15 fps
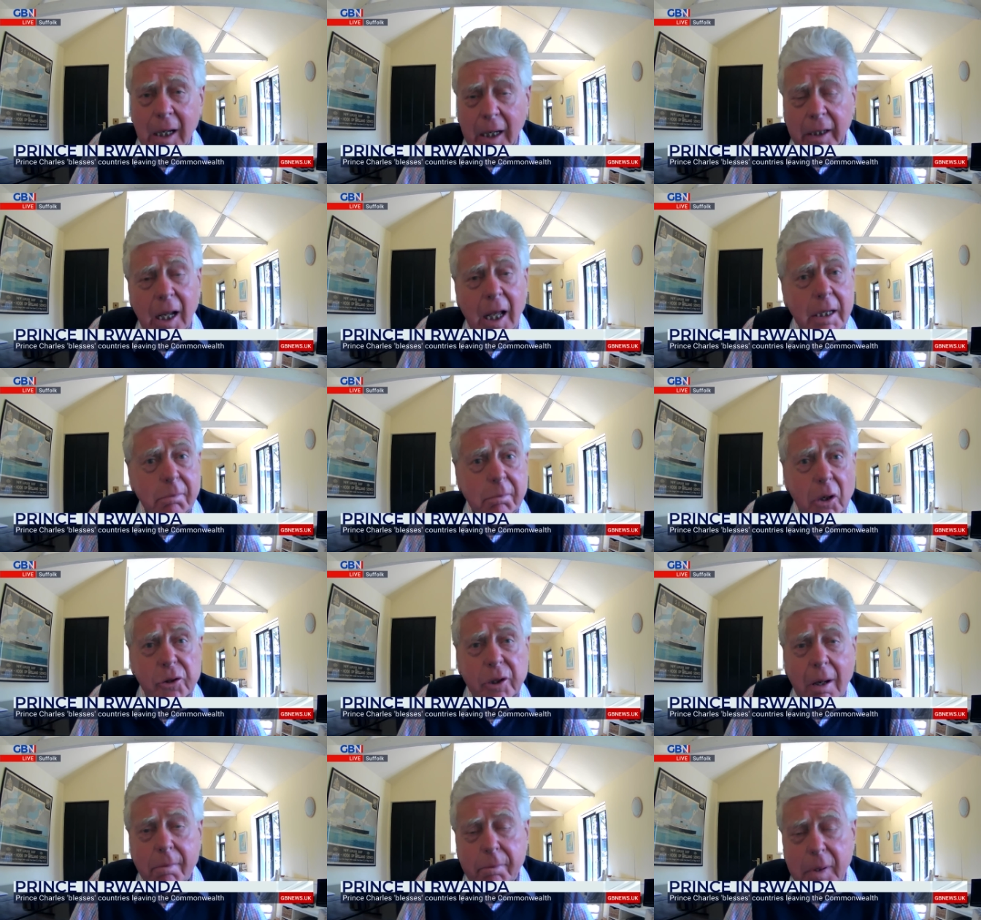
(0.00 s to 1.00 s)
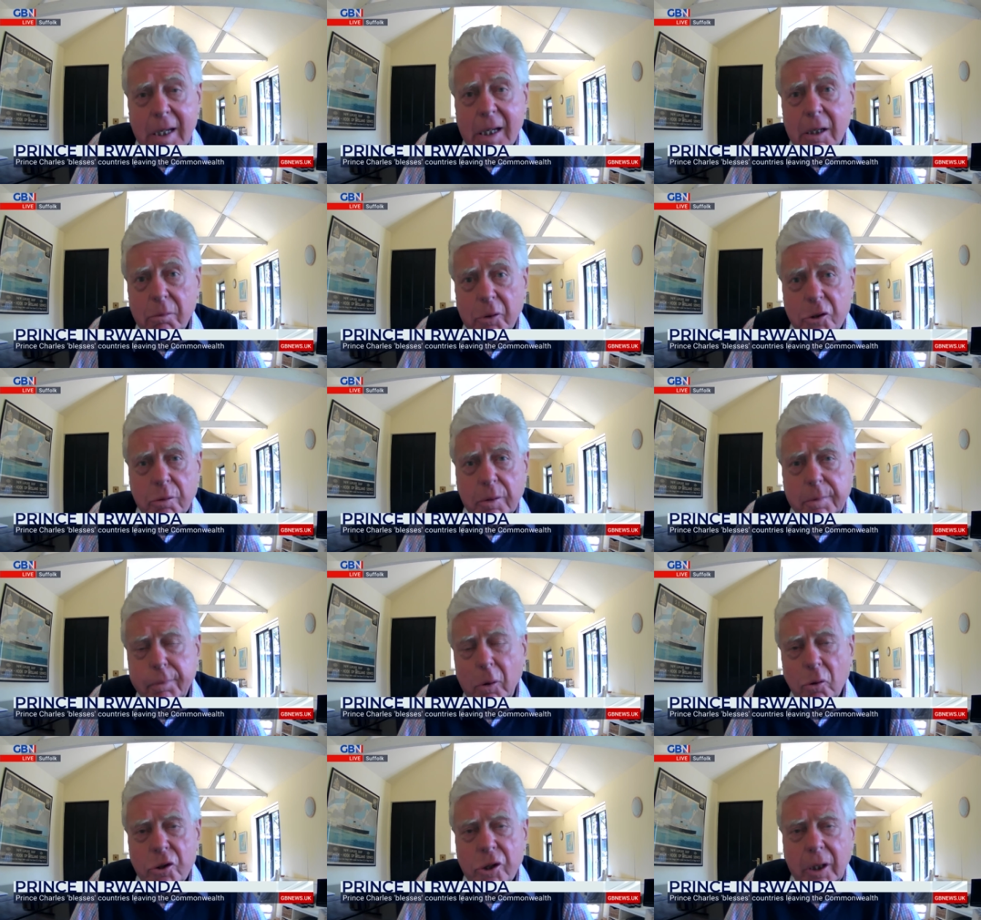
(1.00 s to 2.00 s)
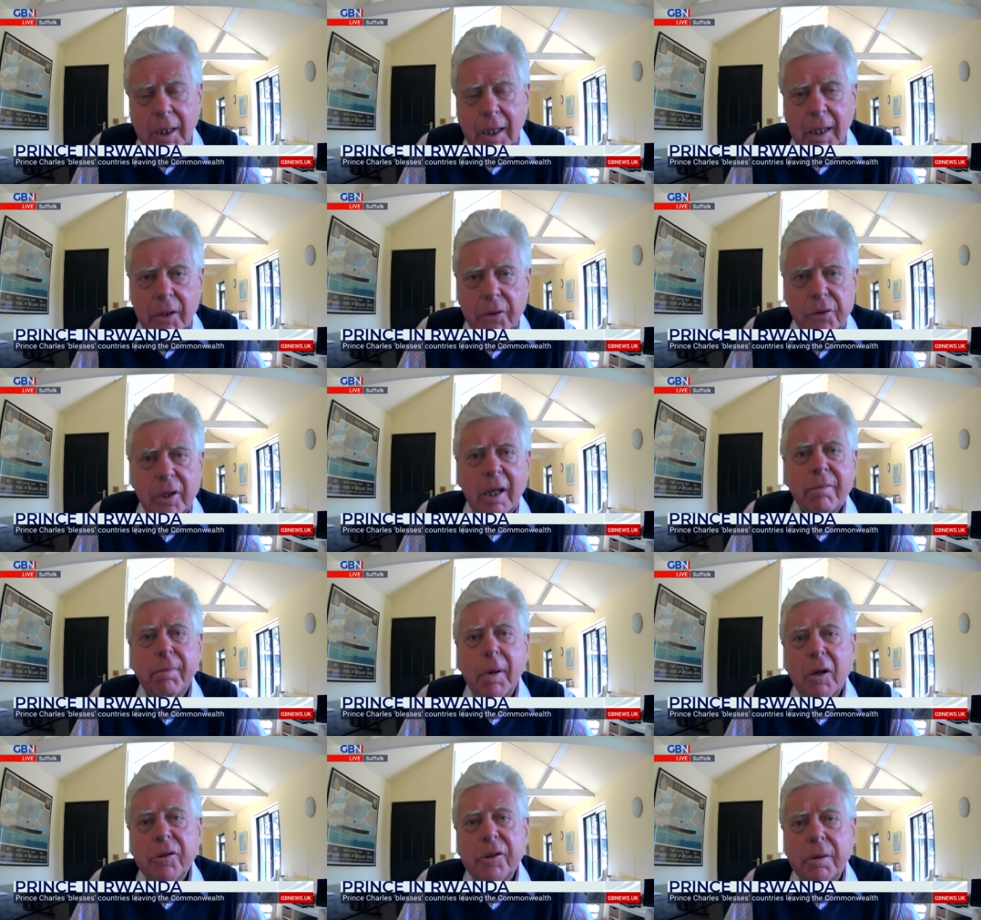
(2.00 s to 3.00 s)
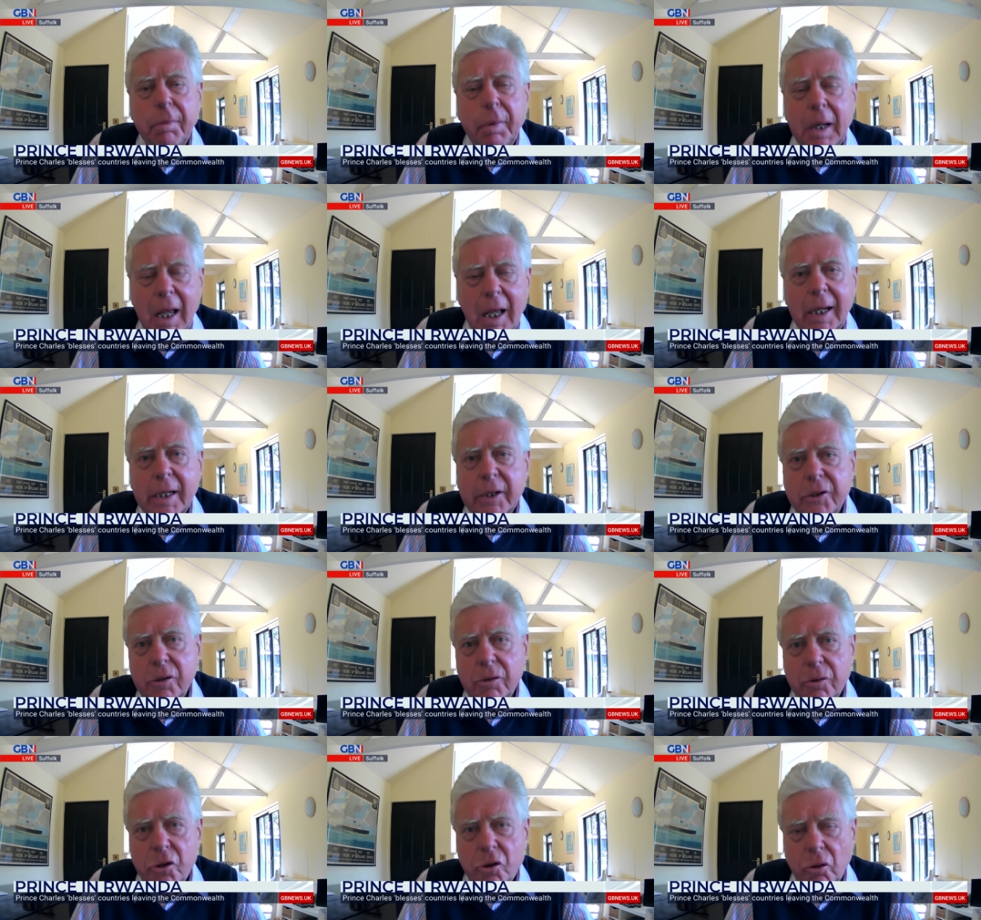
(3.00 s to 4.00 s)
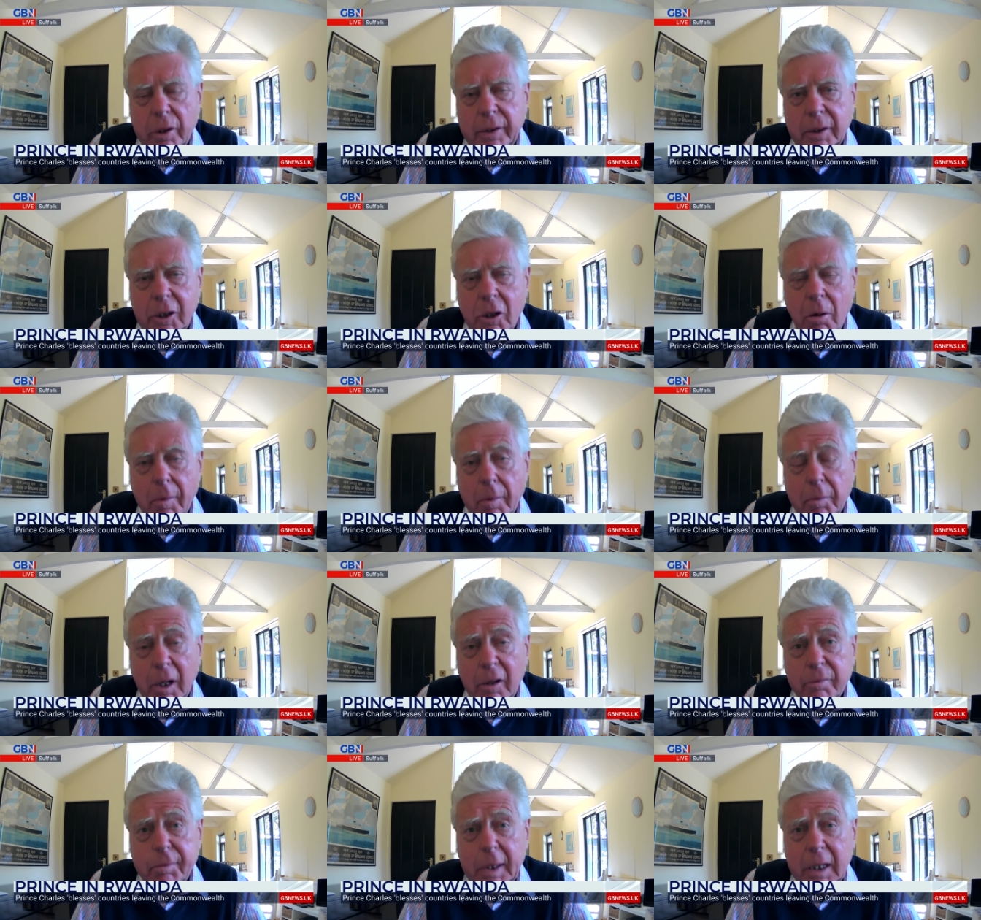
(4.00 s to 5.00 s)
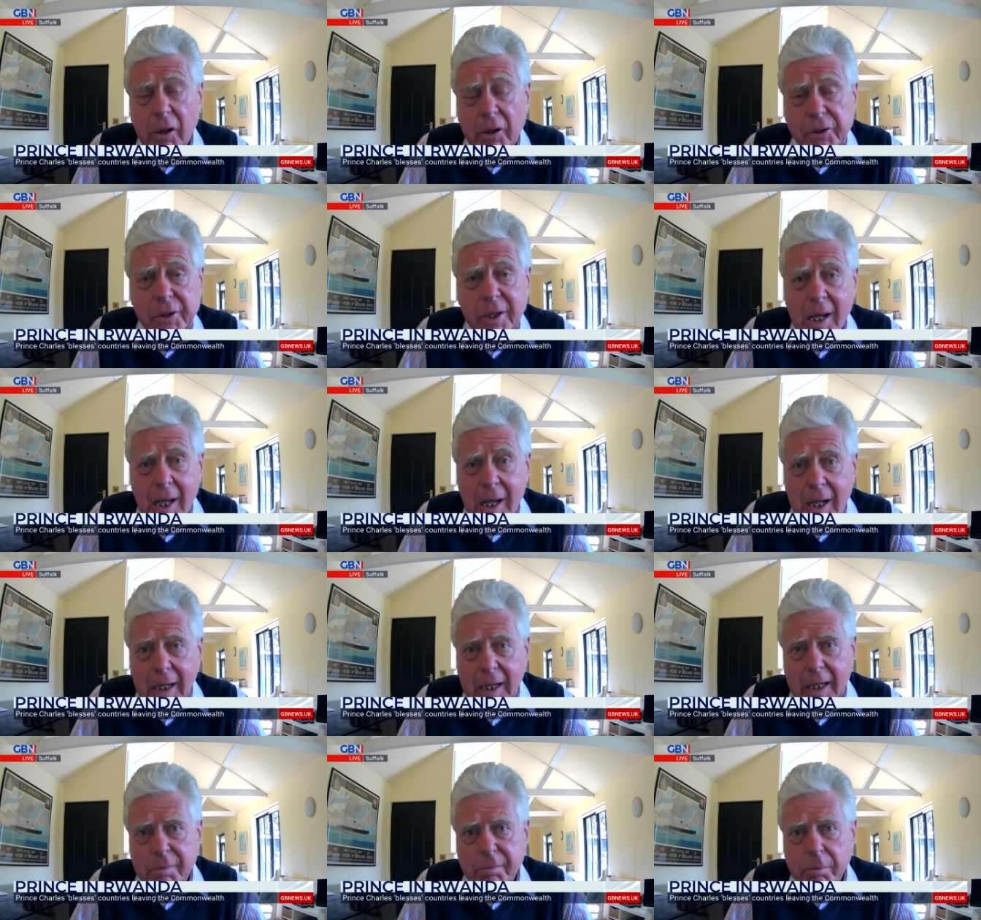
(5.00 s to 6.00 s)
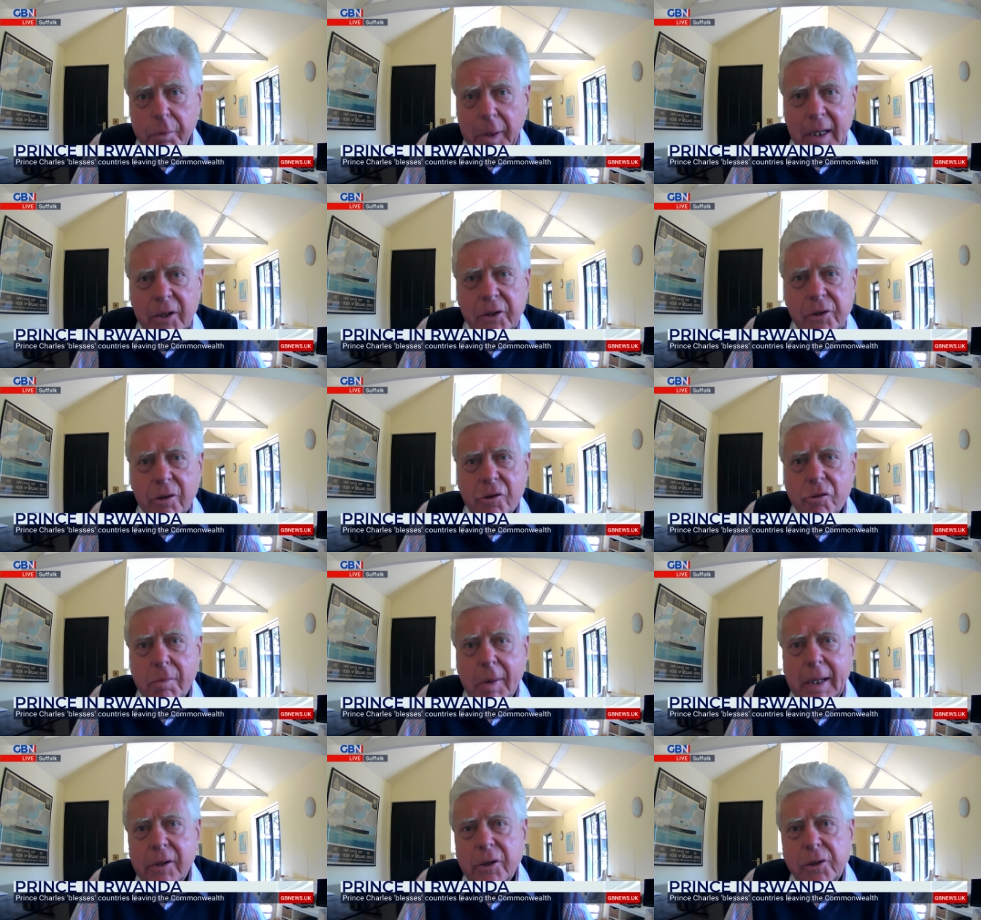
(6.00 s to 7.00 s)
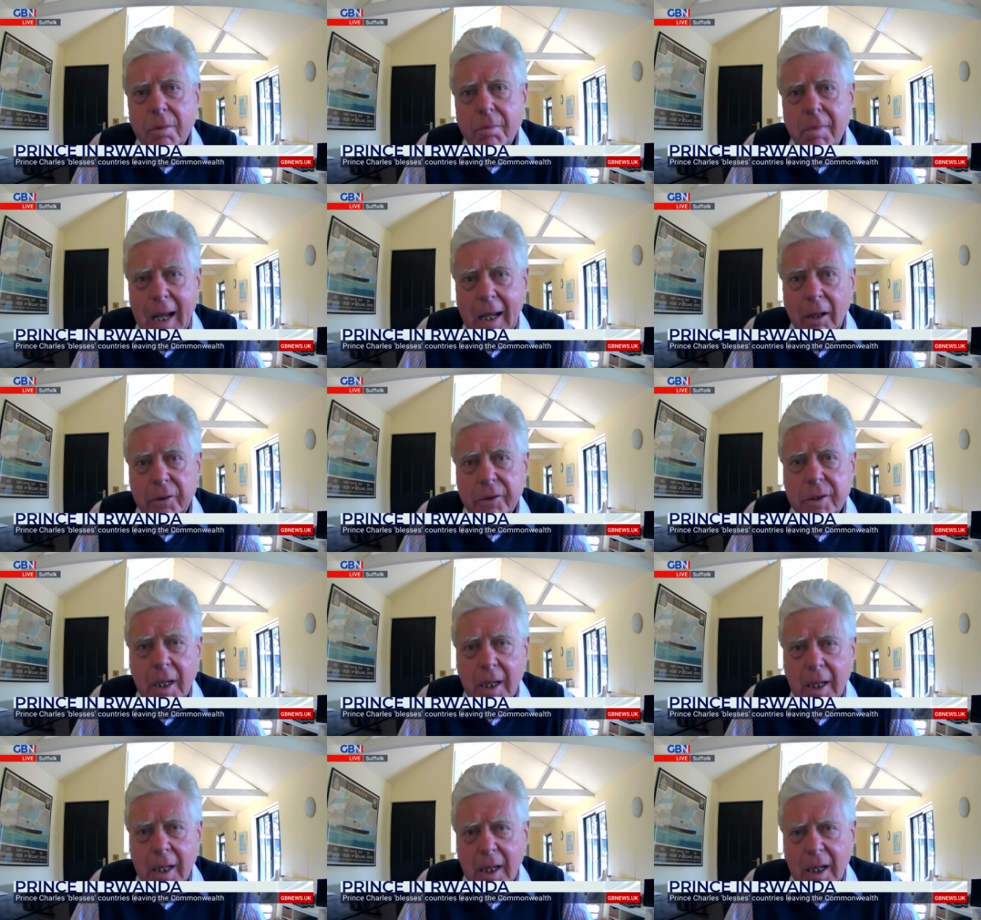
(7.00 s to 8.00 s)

And like Mozambique, which was Portuguese, they both applied to join the Commonwealth because it brings a tremendous amount,